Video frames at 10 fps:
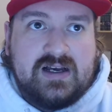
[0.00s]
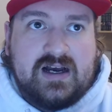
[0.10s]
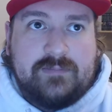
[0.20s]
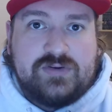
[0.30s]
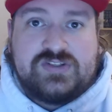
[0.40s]

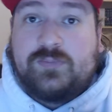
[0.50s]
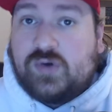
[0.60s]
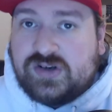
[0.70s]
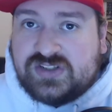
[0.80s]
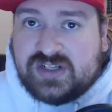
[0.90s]
There's some
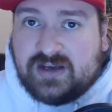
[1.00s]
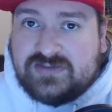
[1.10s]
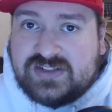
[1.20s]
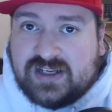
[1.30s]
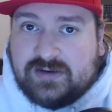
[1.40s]
weird stuff
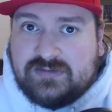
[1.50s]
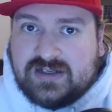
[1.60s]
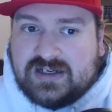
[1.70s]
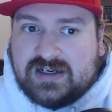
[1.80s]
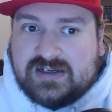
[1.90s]
still.
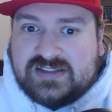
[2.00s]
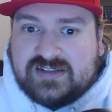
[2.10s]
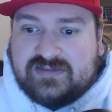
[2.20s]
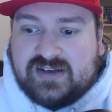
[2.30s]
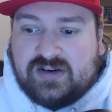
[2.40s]
It's a
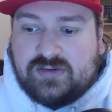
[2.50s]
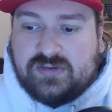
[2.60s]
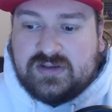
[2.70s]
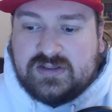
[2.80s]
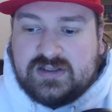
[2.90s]

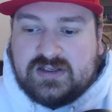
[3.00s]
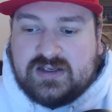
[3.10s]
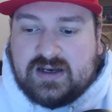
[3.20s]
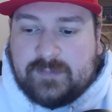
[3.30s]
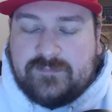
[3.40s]
little
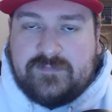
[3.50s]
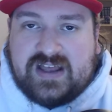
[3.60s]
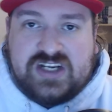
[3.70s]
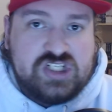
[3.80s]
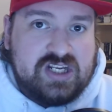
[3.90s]

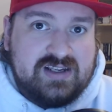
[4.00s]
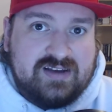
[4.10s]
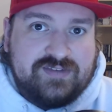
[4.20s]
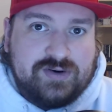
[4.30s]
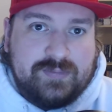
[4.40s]
fetishy a
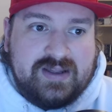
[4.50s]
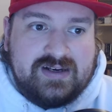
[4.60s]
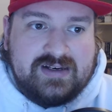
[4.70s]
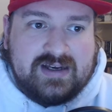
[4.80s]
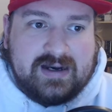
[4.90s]
little bit
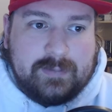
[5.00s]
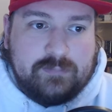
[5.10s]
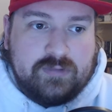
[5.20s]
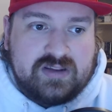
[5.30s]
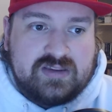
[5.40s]

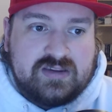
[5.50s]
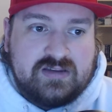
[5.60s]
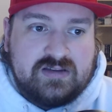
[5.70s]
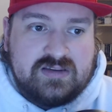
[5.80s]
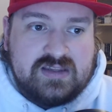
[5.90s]
with
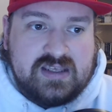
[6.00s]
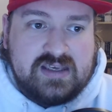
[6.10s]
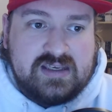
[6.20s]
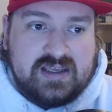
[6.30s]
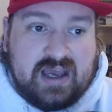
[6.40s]

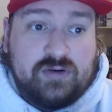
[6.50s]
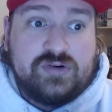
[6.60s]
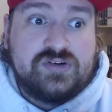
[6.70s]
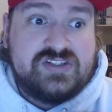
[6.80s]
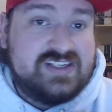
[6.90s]
the
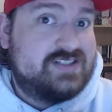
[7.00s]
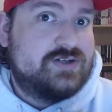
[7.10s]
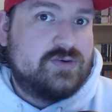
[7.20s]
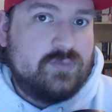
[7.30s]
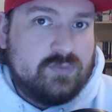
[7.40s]
elder
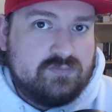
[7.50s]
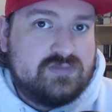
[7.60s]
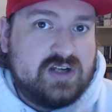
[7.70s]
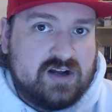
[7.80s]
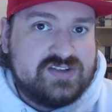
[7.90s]
sister
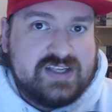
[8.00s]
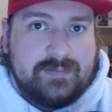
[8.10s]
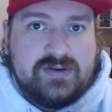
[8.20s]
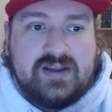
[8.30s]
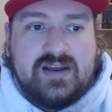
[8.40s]

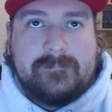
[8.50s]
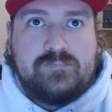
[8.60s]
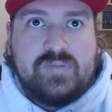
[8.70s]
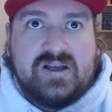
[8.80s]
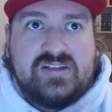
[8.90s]
concept,
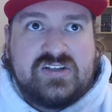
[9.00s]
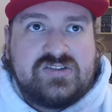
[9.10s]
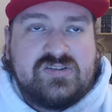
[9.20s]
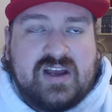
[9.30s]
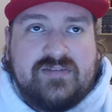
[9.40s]
but it's
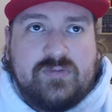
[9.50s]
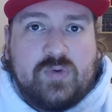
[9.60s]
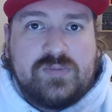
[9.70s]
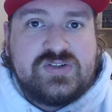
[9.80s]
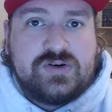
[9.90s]
also kind of a
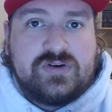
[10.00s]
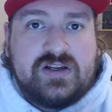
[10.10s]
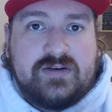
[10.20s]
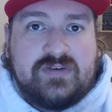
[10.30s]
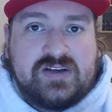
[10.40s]
warm story
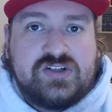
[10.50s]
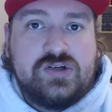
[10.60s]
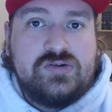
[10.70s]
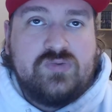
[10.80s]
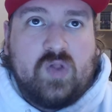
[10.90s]
of like
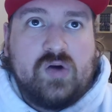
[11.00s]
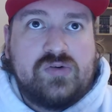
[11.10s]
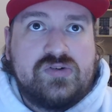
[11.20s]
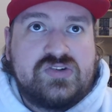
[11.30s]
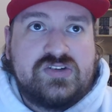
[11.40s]
two
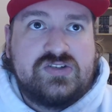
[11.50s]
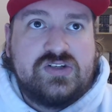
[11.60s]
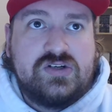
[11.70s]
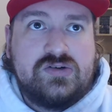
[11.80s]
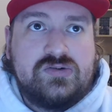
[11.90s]
loners and
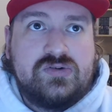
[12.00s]
two